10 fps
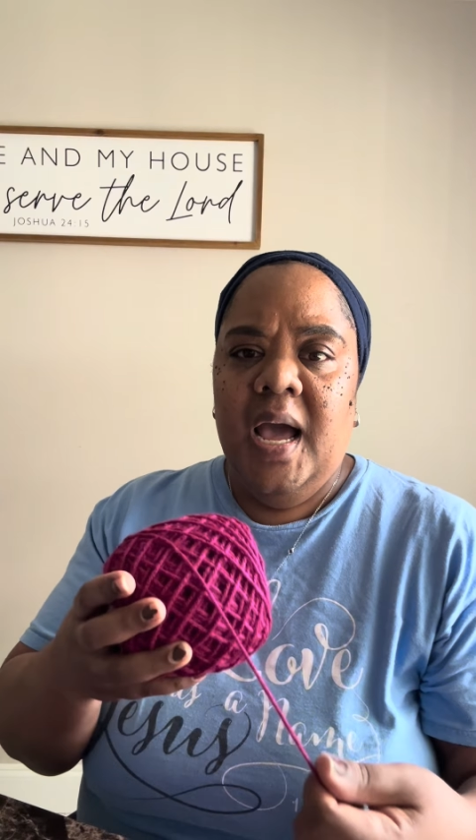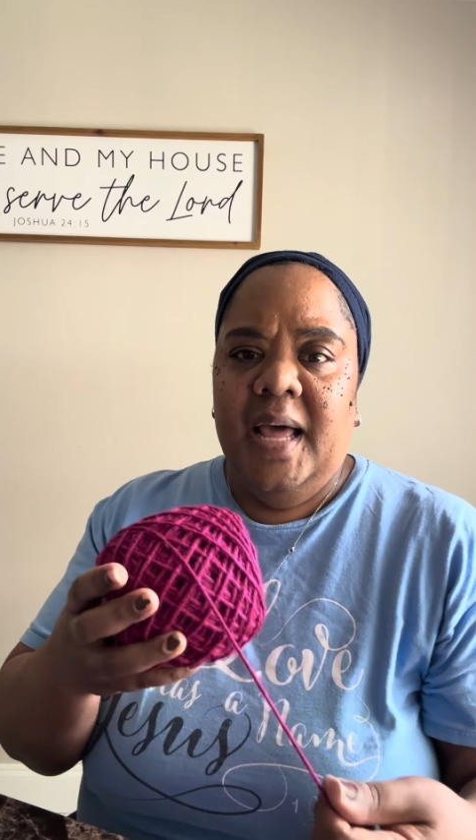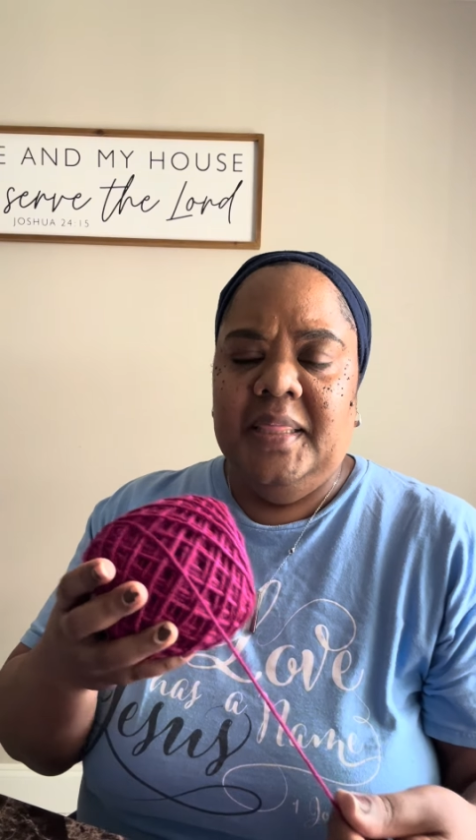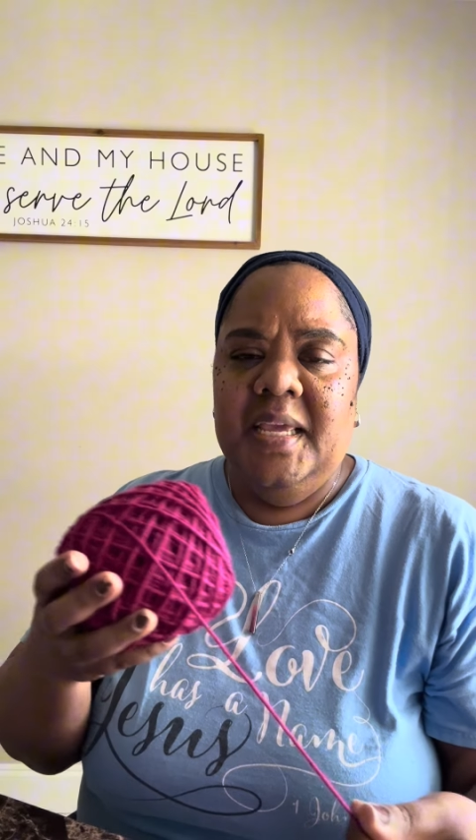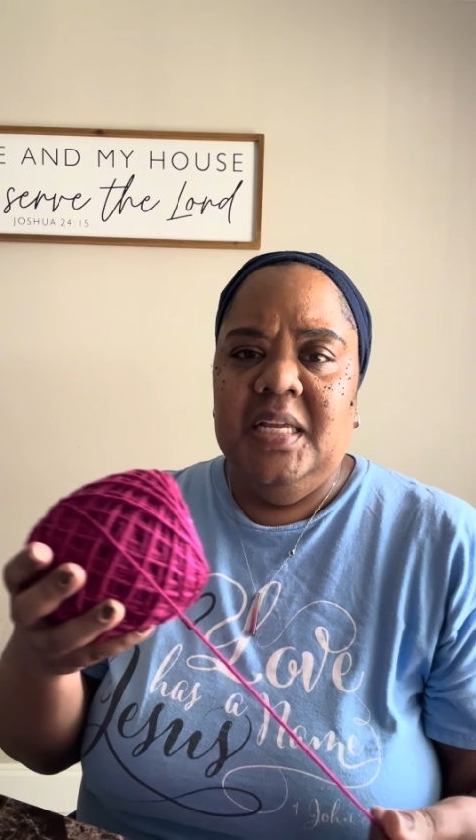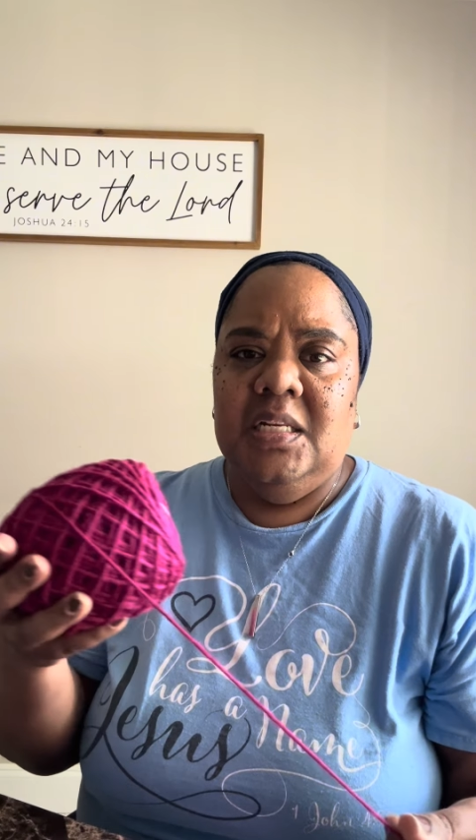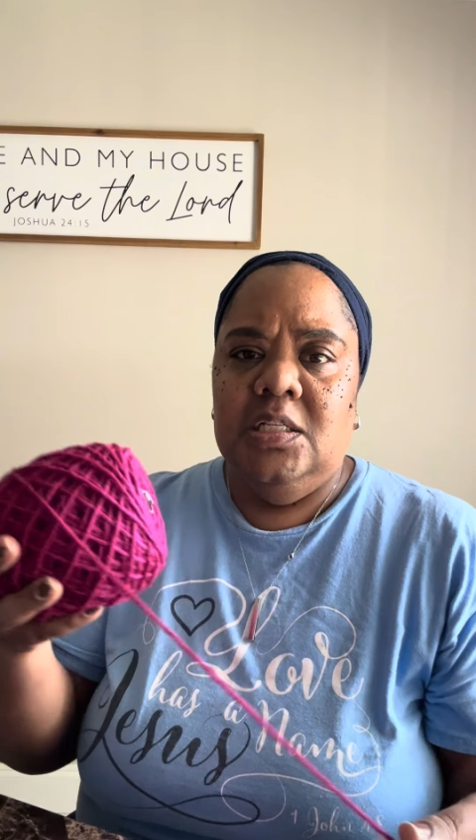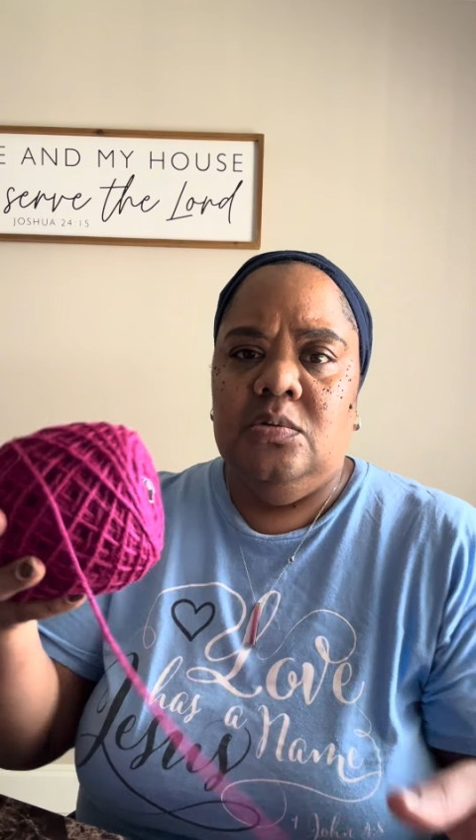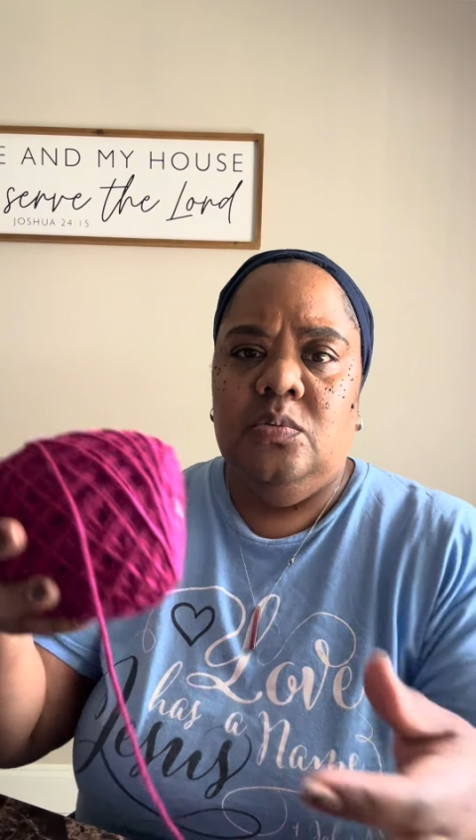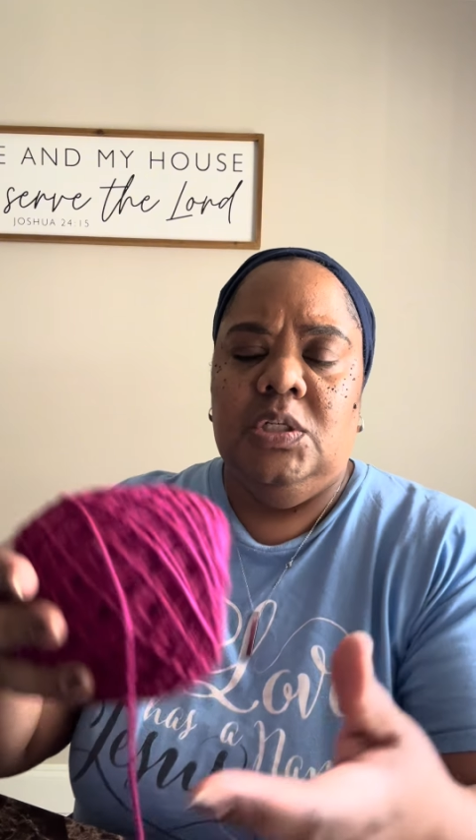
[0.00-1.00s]
think
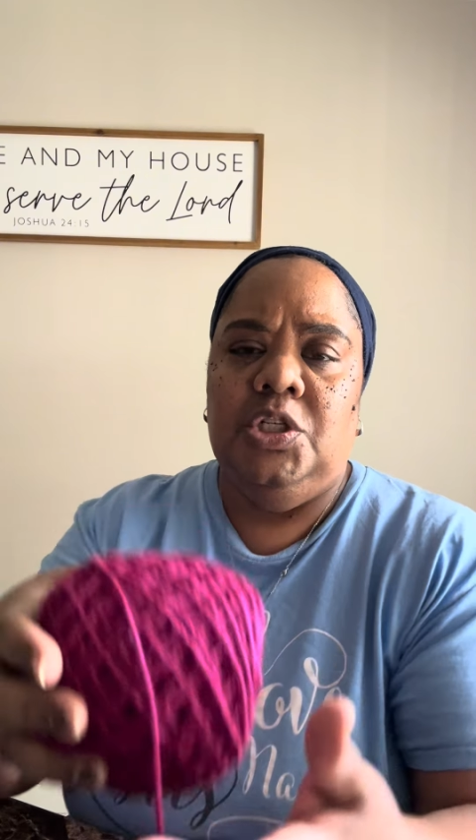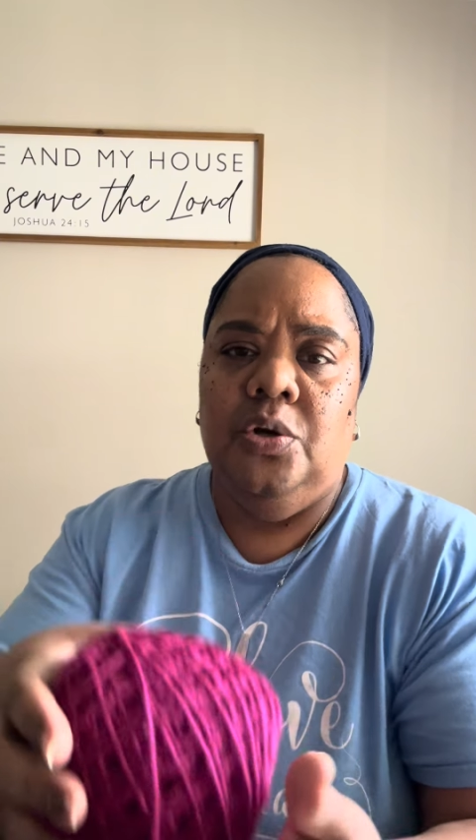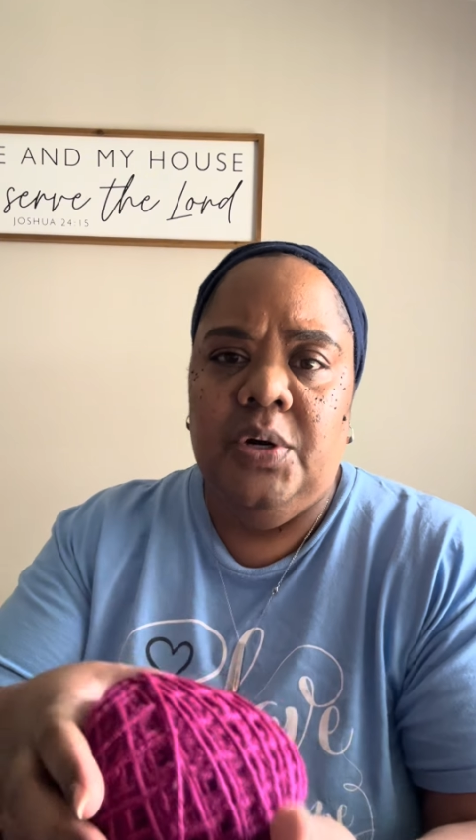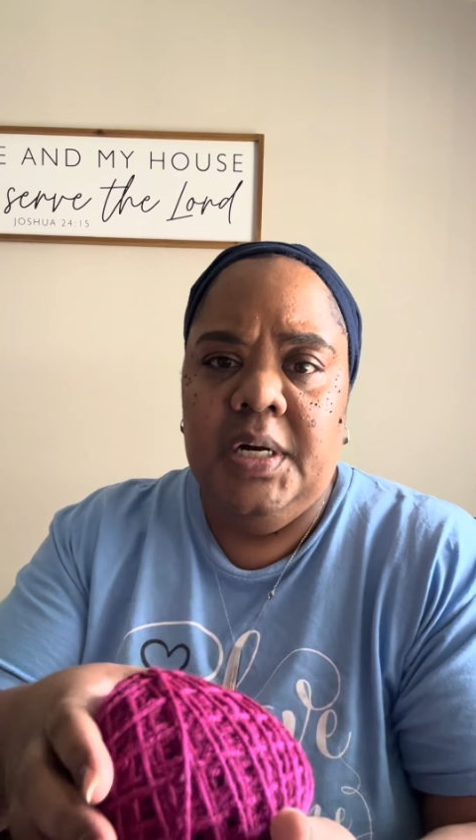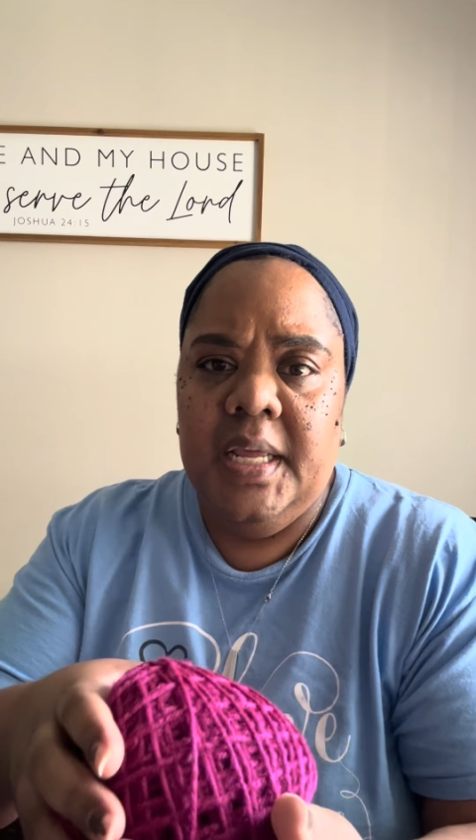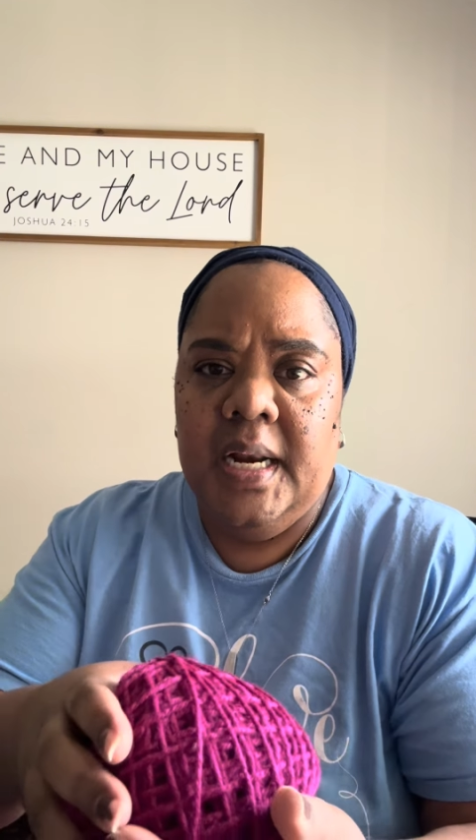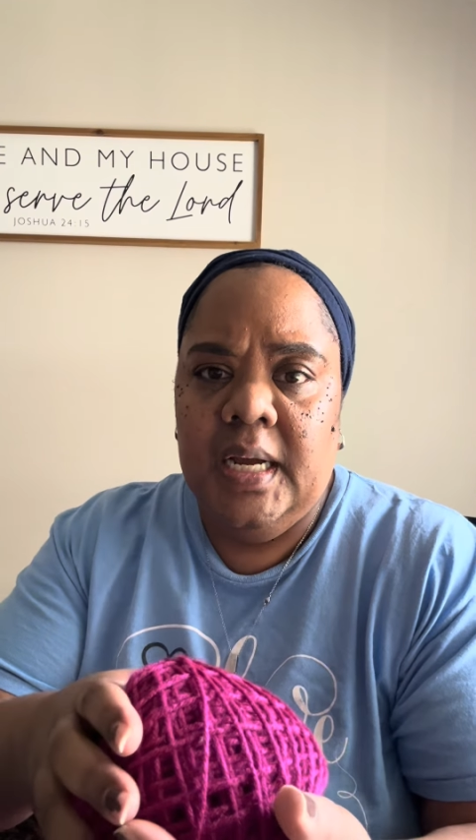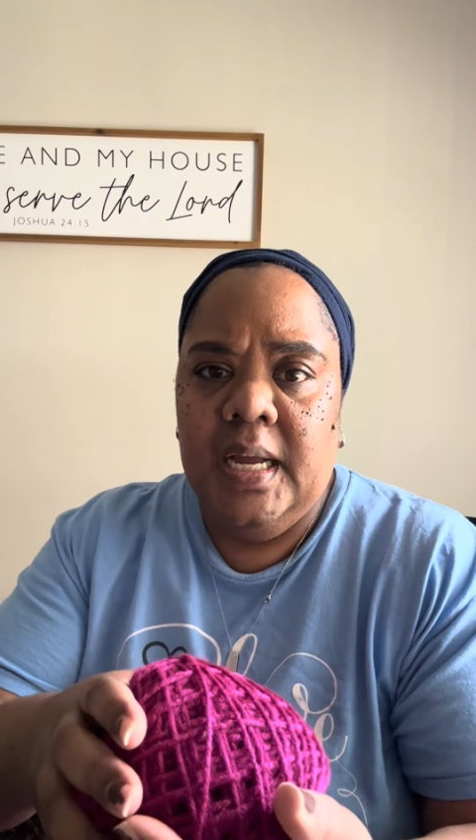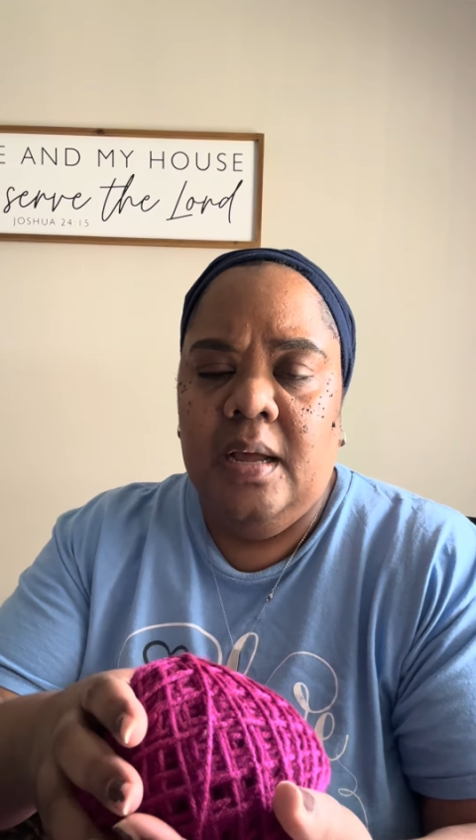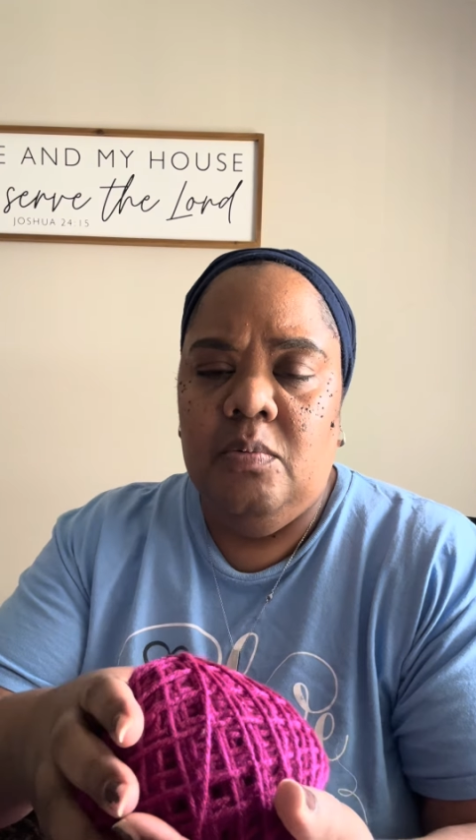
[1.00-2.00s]
this was yarn that I
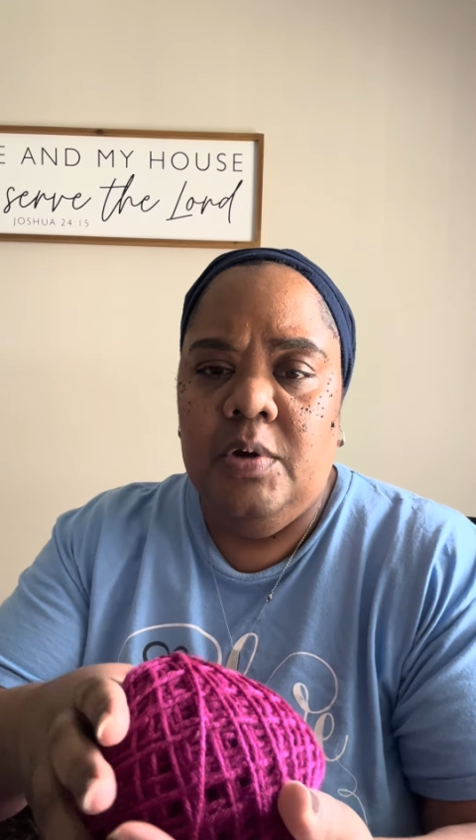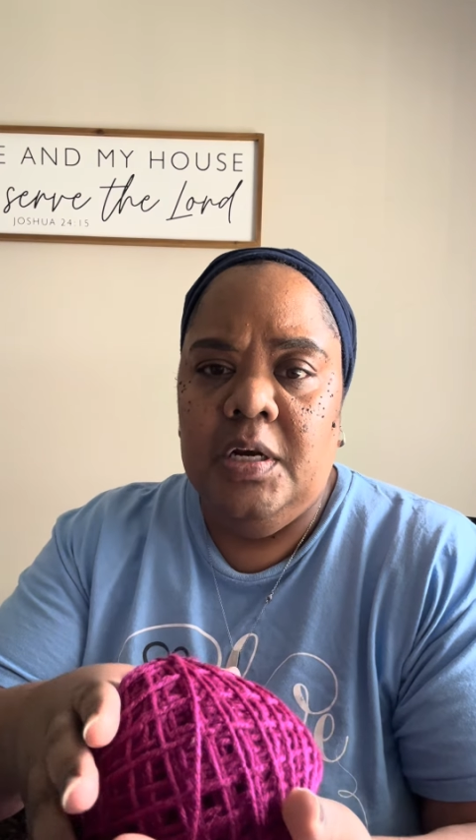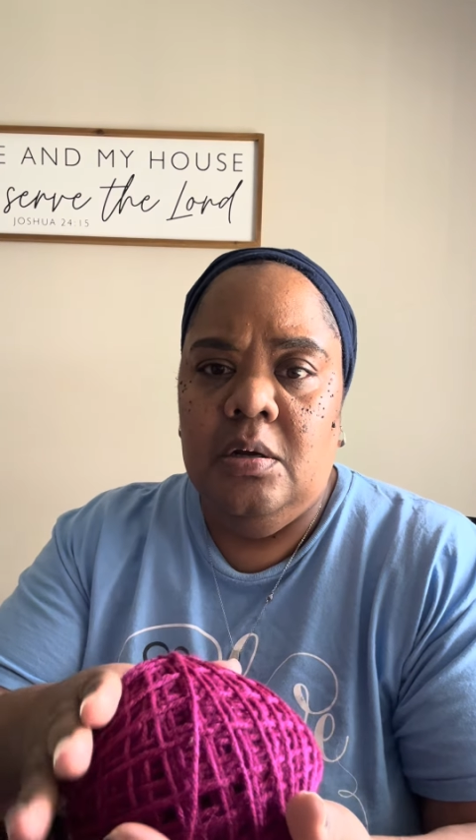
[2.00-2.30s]
got when